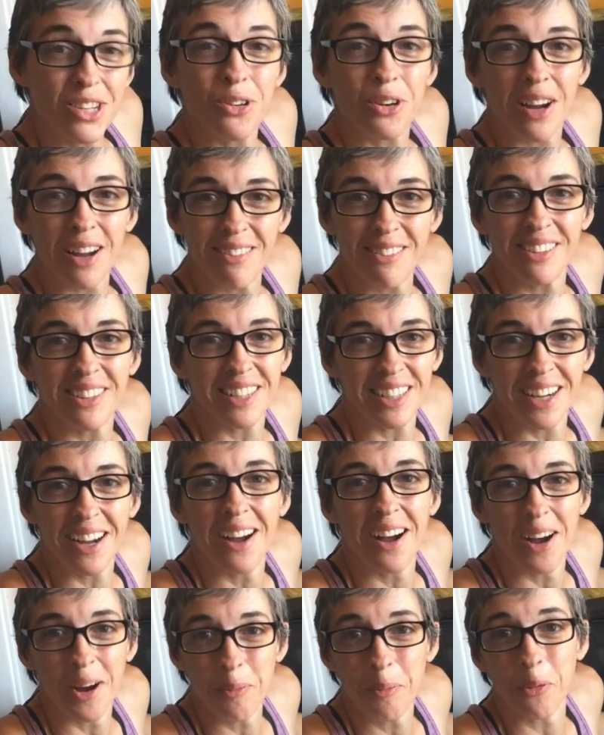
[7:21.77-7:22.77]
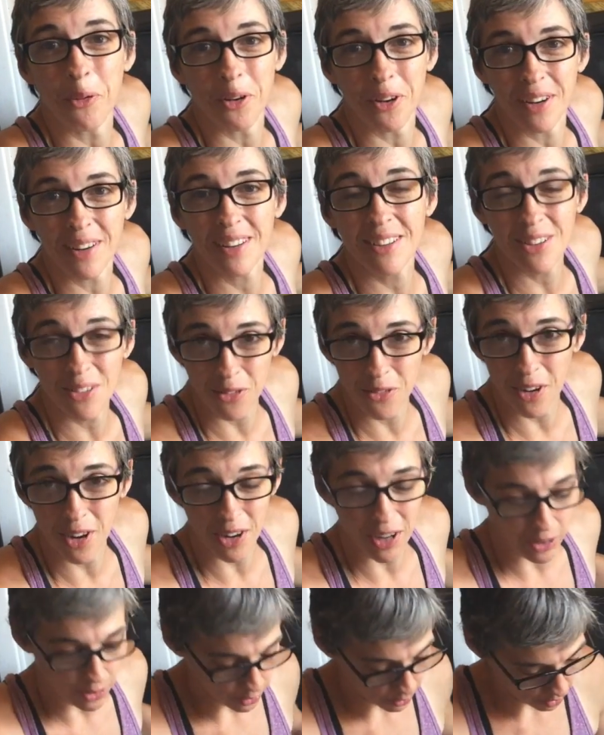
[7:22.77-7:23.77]
traveling upward.
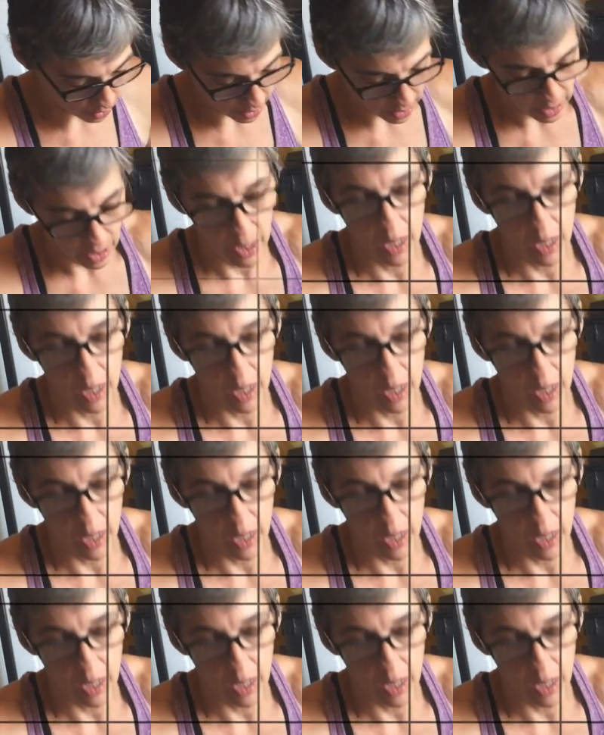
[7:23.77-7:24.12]
Very cool.